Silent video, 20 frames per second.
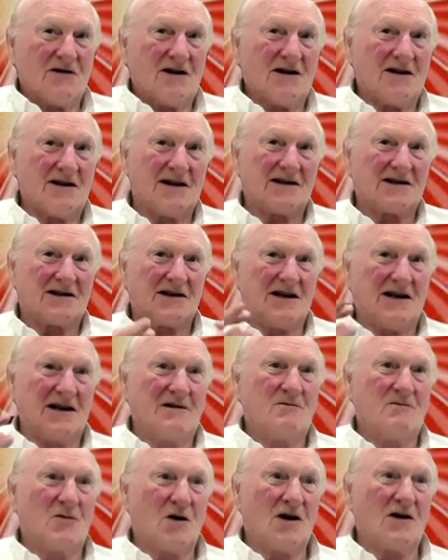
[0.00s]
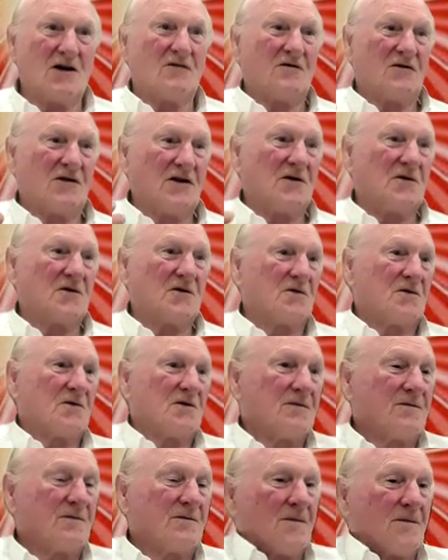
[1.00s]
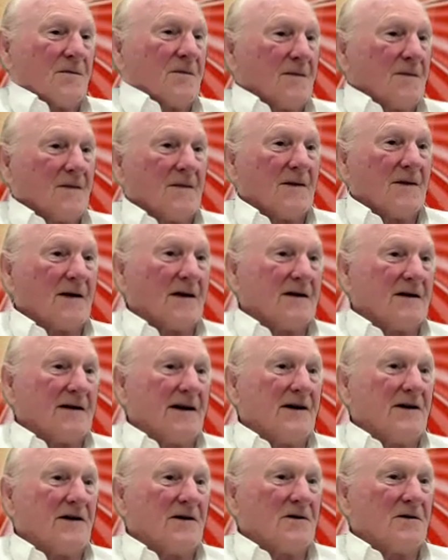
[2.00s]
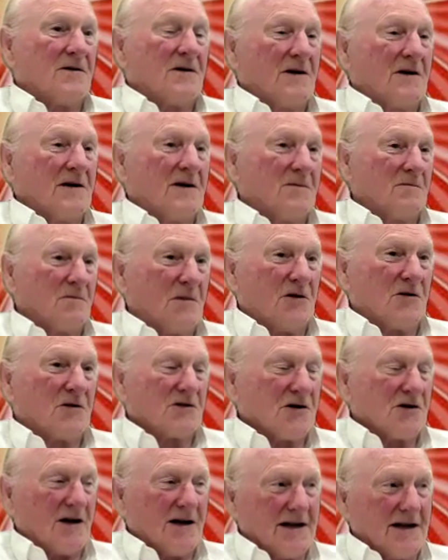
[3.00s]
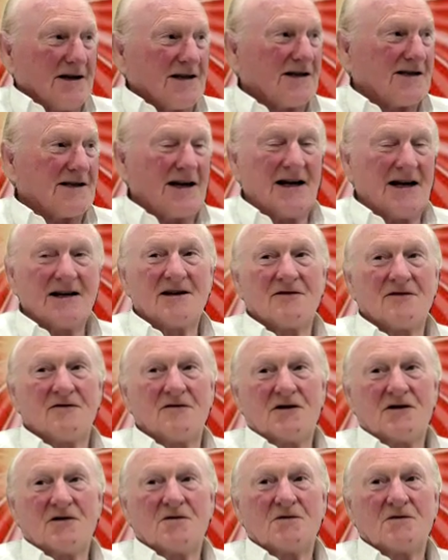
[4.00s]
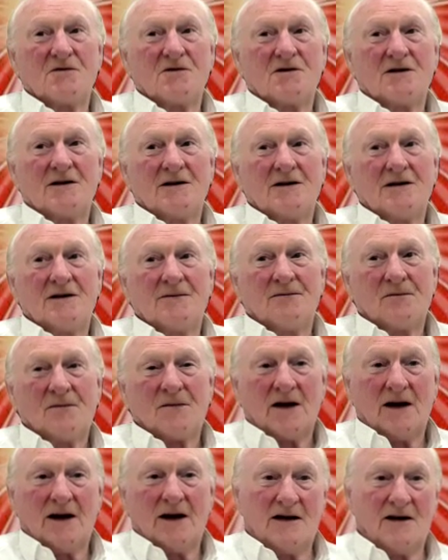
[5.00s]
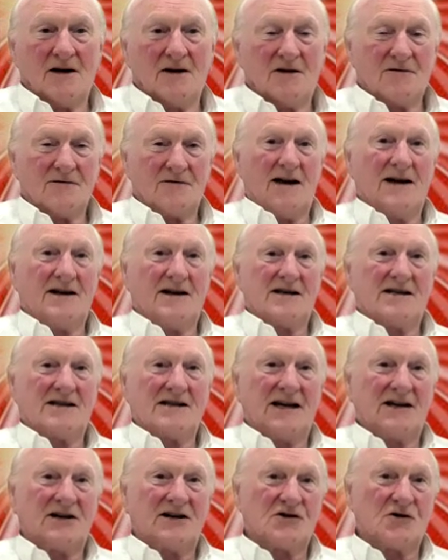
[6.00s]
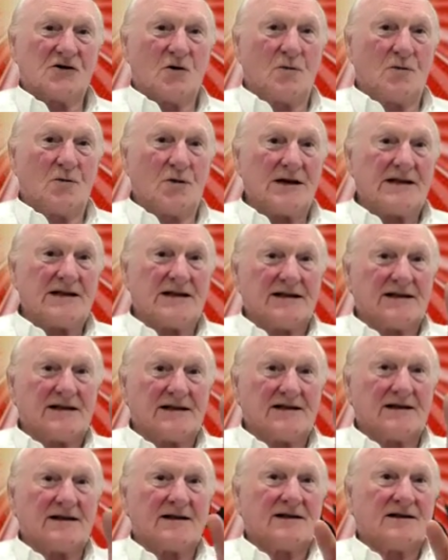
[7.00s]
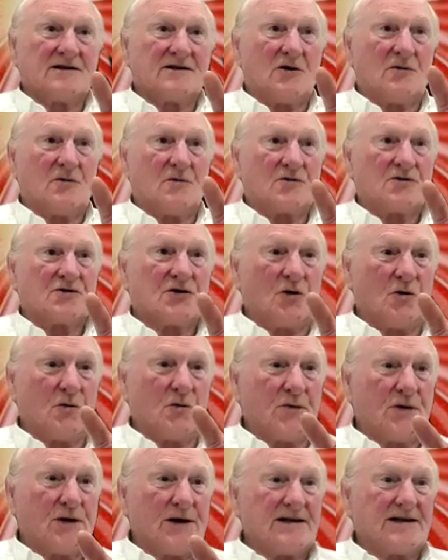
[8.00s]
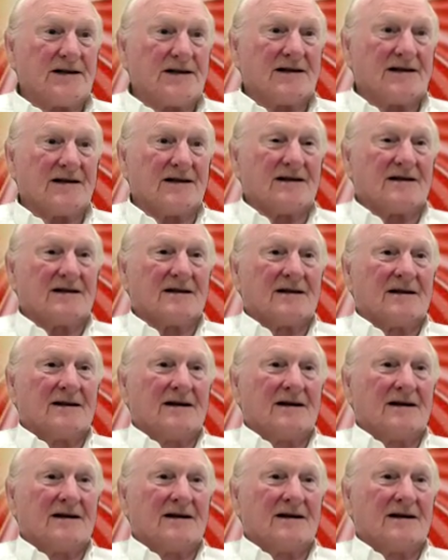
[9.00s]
that's in my field now, because I understand the field and I understand soul presence. So soul presence is